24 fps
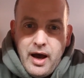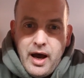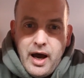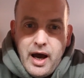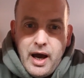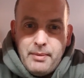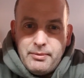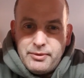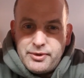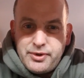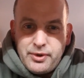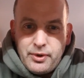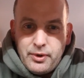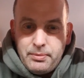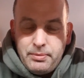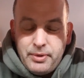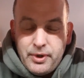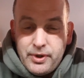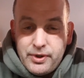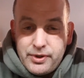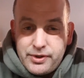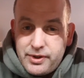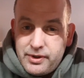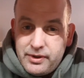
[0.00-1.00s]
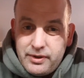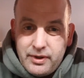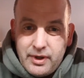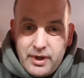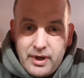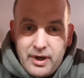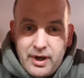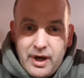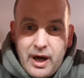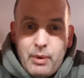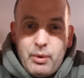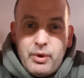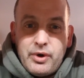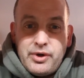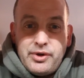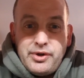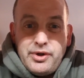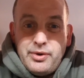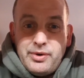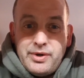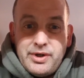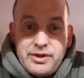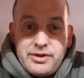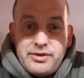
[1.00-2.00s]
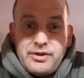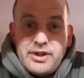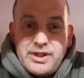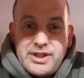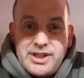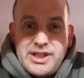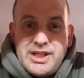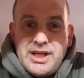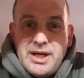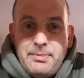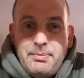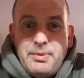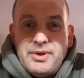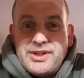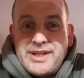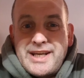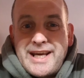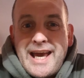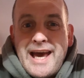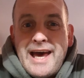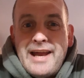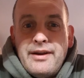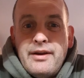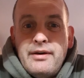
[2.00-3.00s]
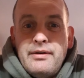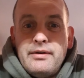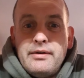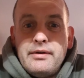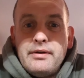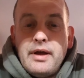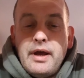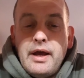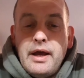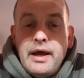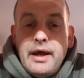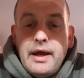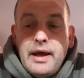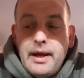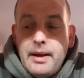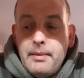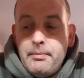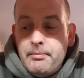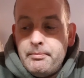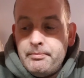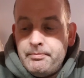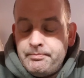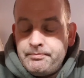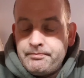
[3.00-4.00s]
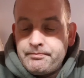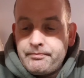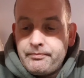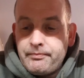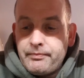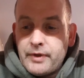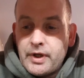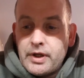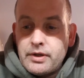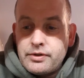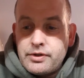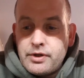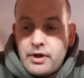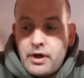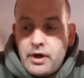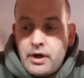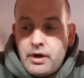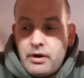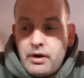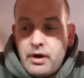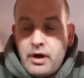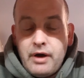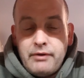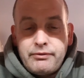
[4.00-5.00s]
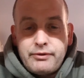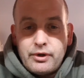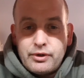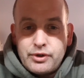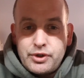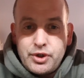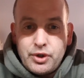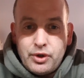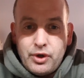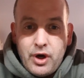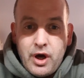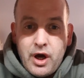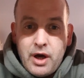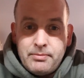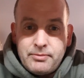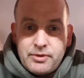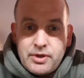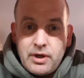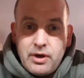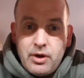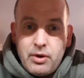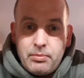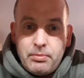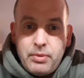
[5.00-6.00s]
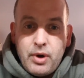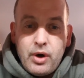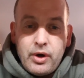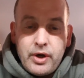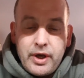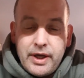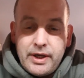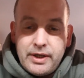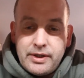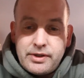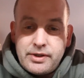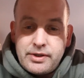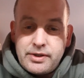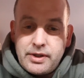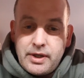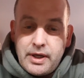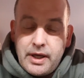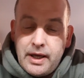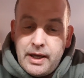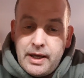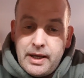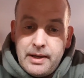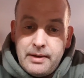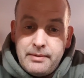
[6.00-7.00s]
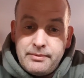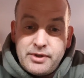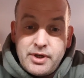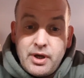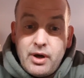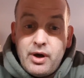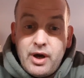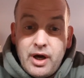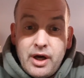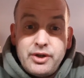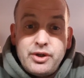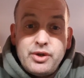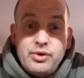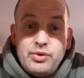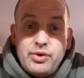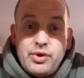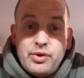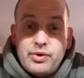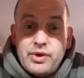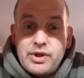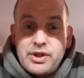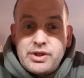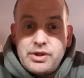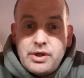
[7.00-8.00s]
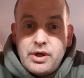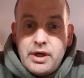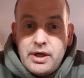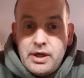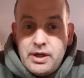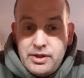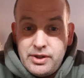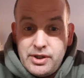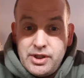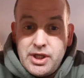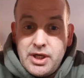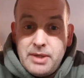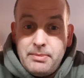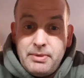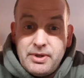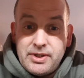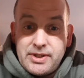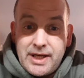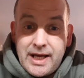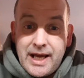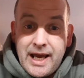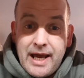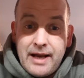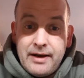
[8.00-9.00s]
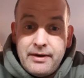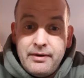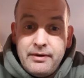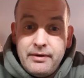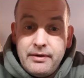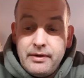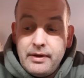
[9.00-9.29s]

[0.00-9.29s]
I'm the sort of person, I want to do it as cheap as I can. So I've got short arms and long pockets, so I do it as cheap as I can.